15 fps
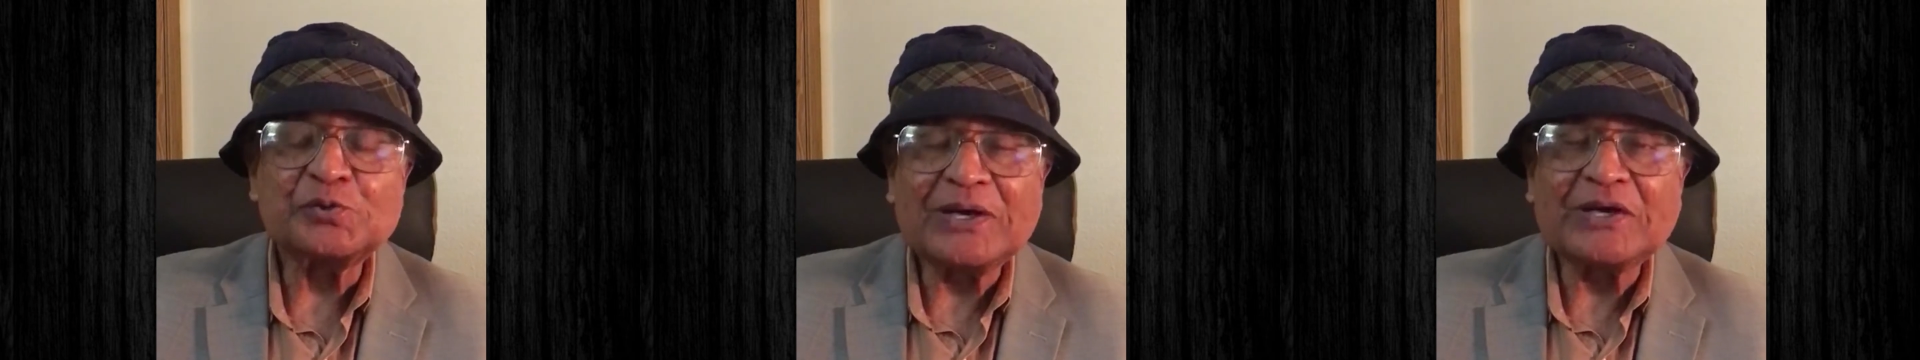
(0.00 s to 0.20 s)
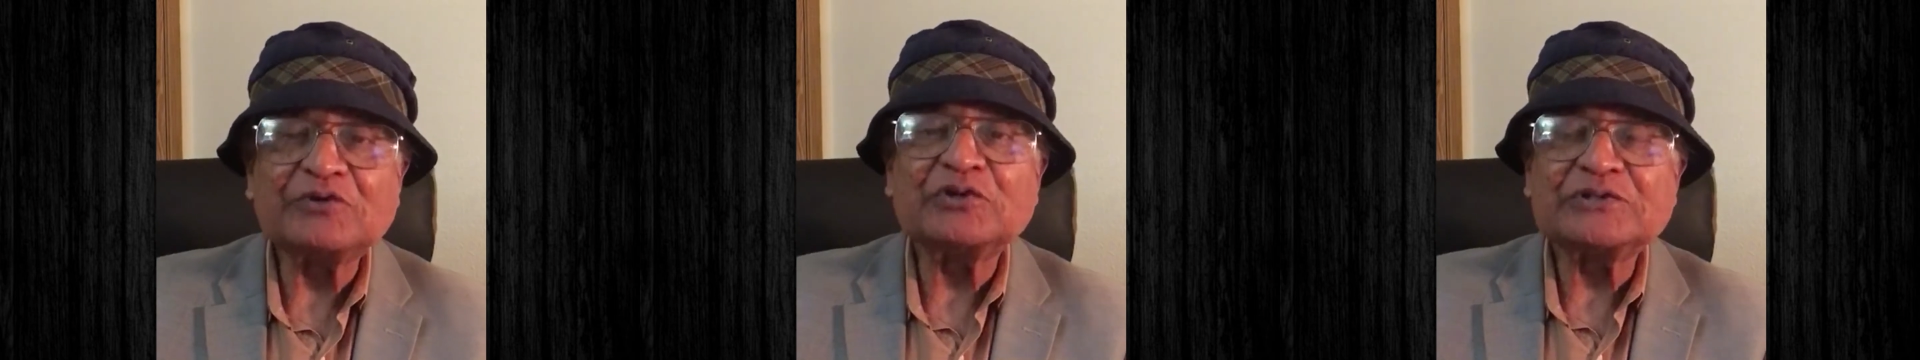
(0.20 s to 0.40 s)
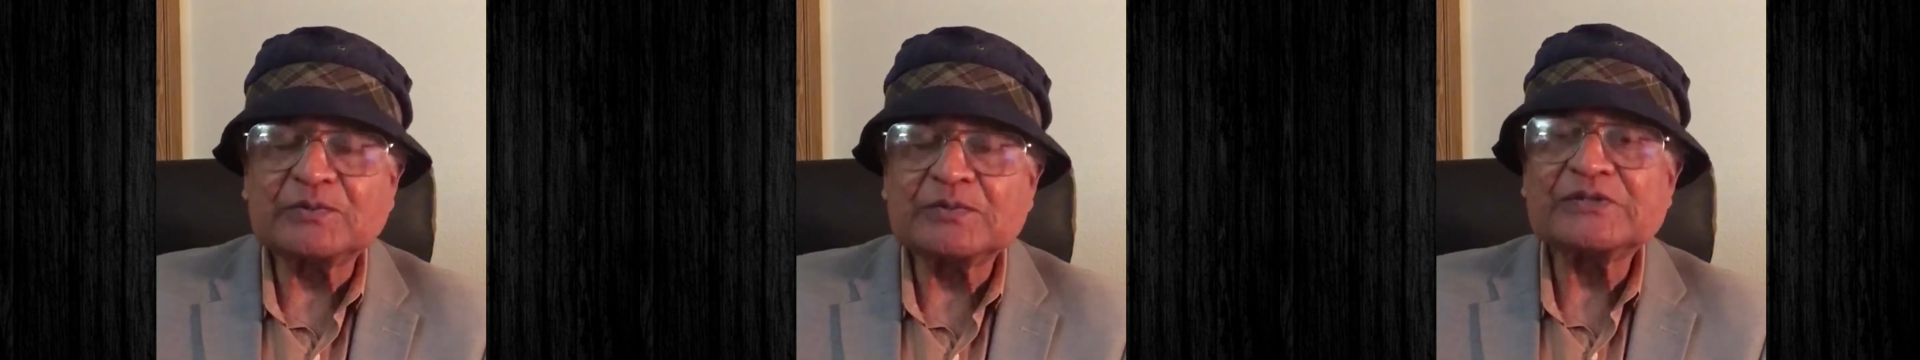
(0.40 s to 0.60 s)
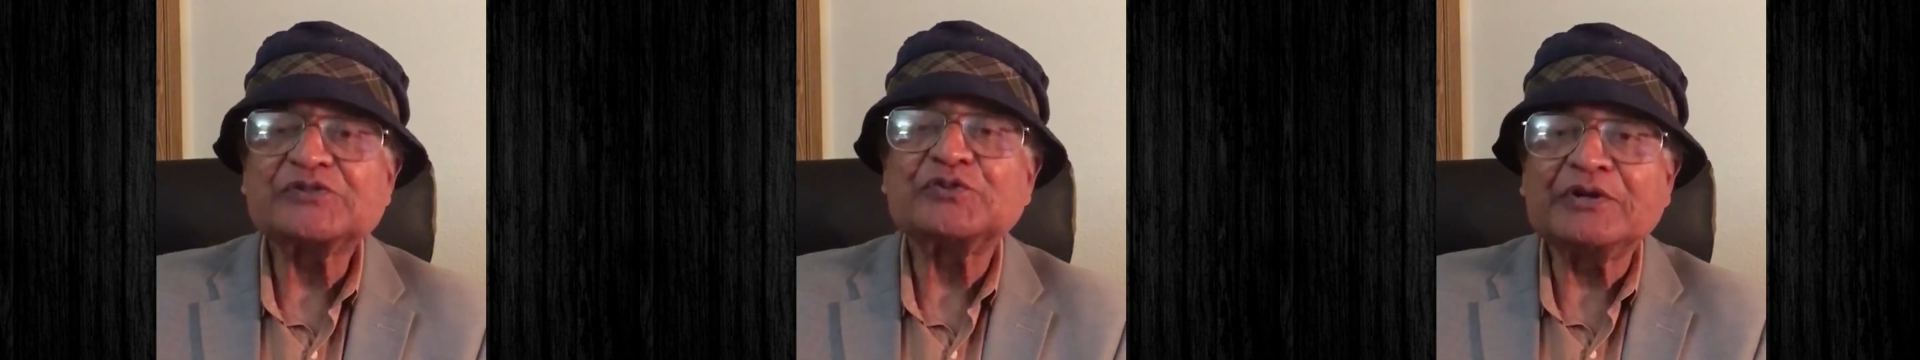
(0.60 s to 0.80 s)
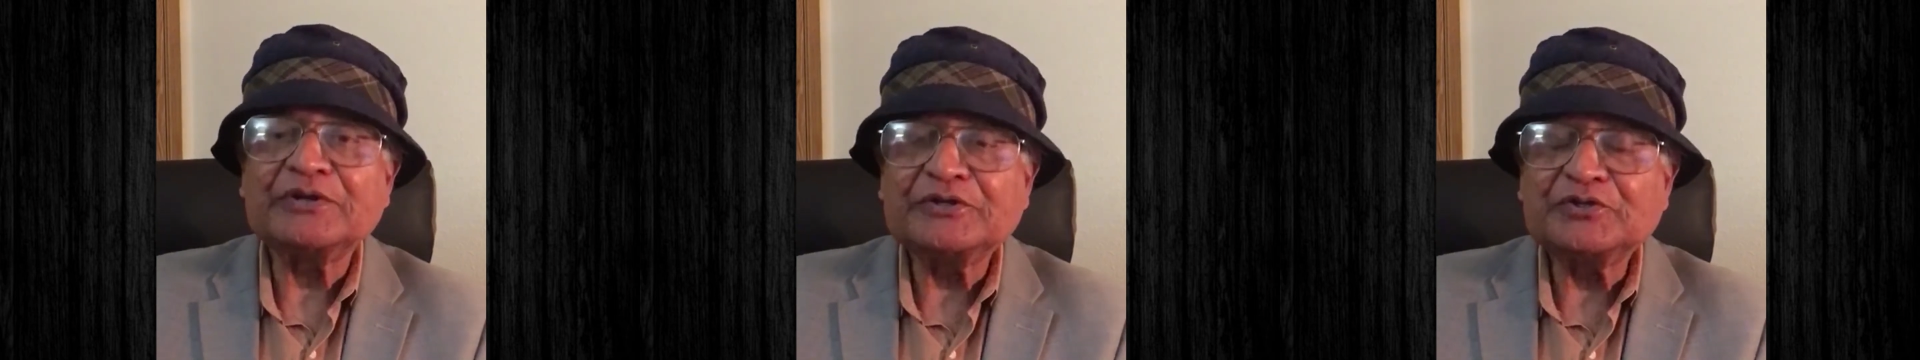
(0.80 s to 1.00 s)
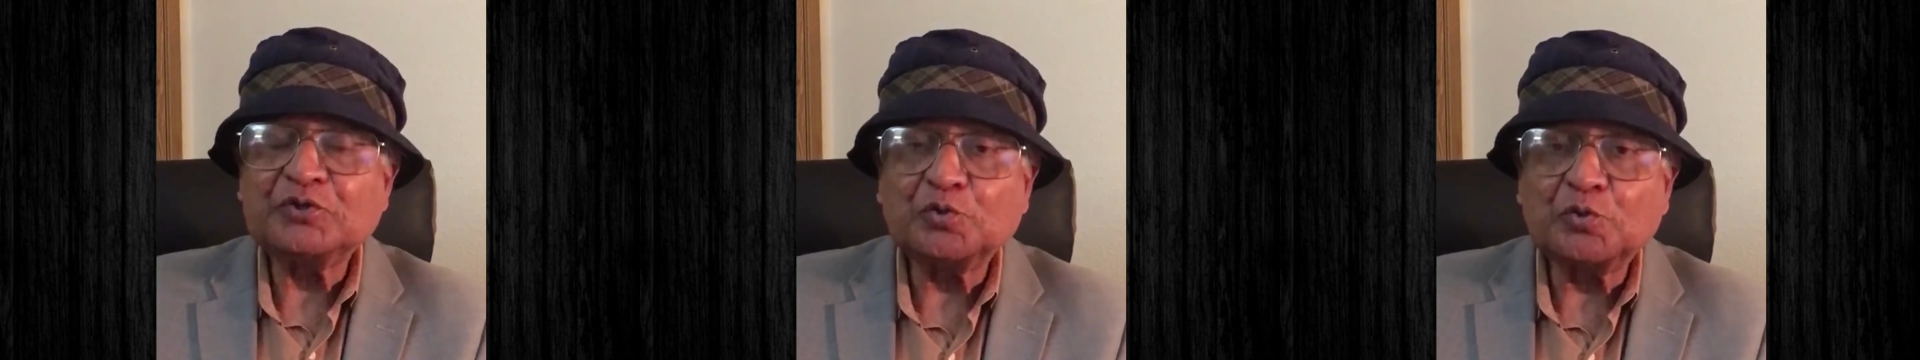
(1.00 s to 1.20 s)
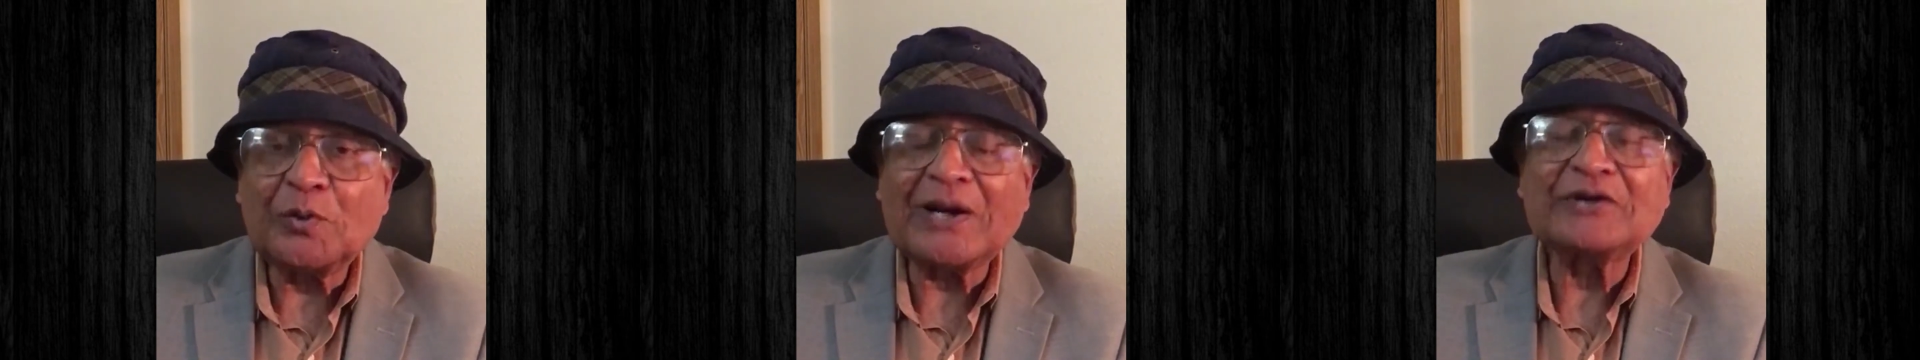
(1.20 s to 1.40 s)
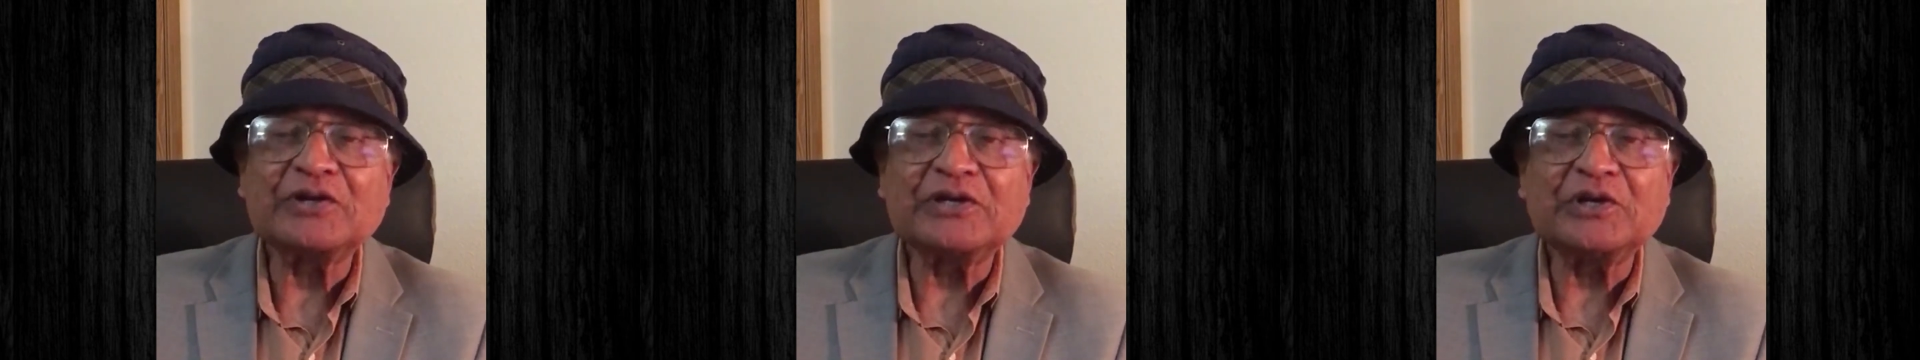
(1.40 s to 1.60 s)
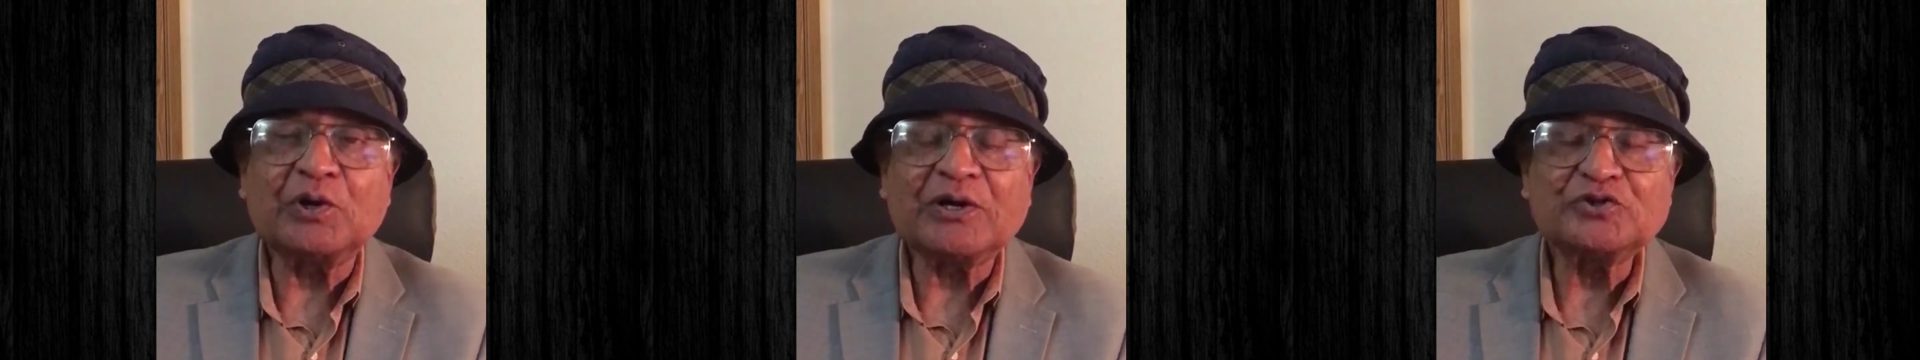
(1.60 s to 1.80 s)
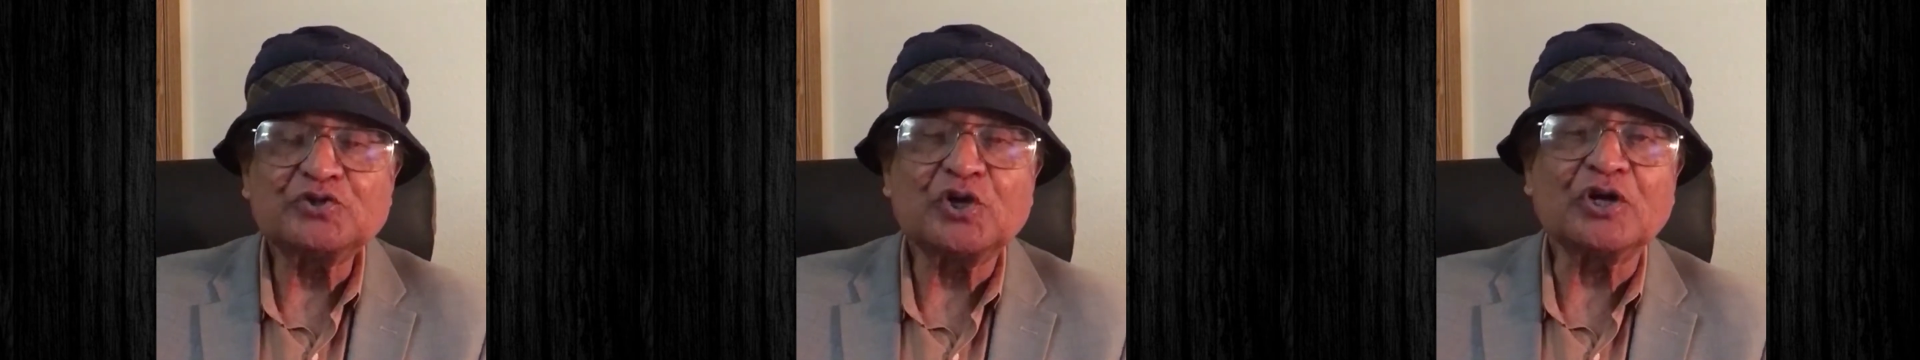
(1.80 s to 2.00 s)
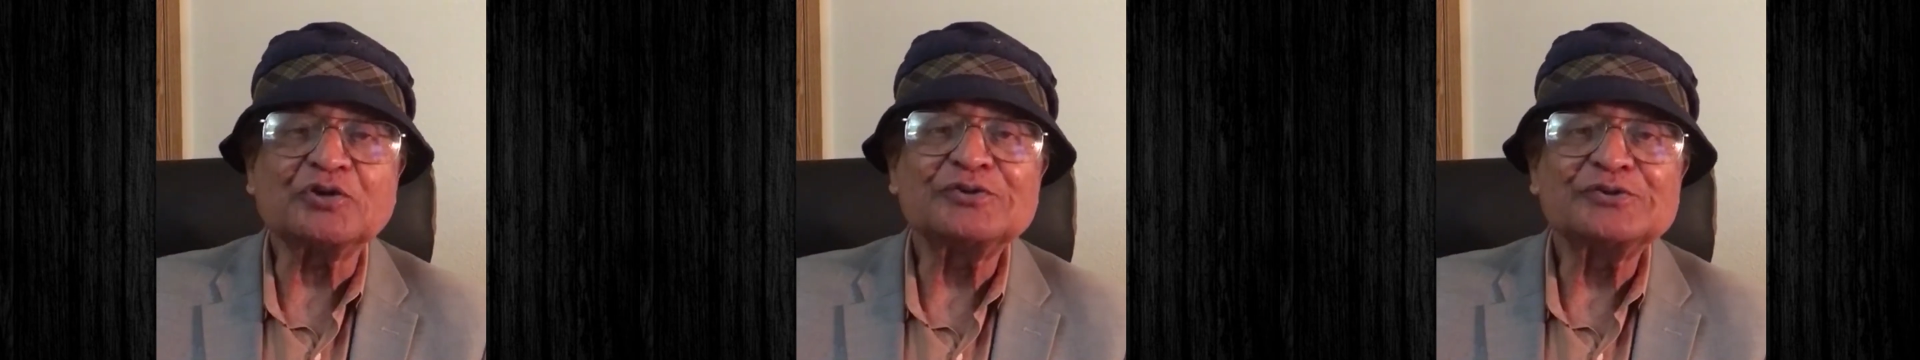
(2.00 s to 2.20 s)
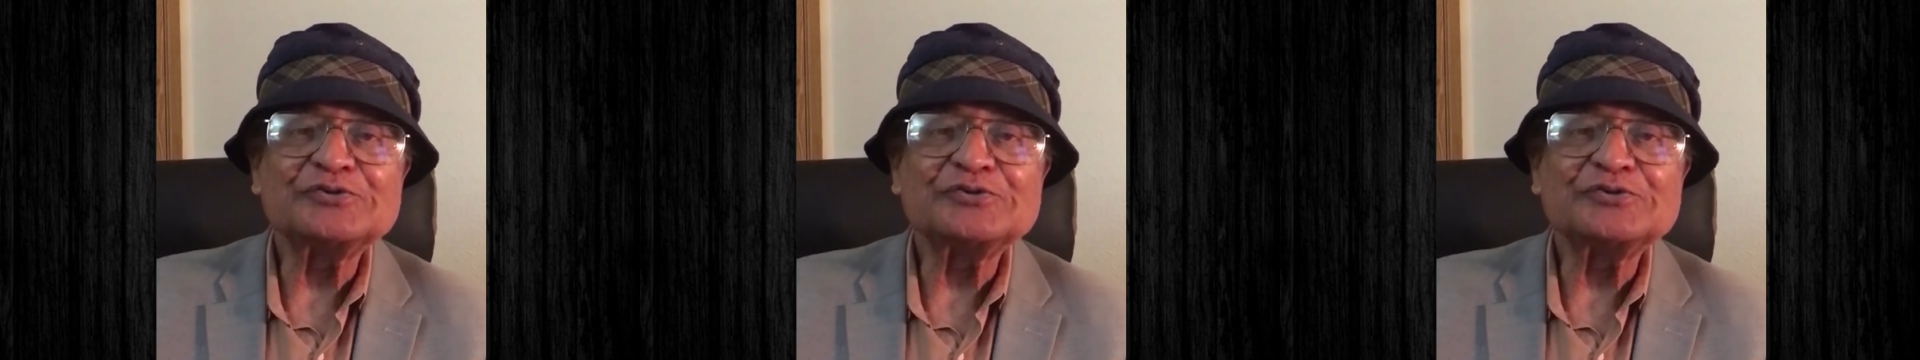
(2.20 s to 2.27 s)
We are interested into working our talk.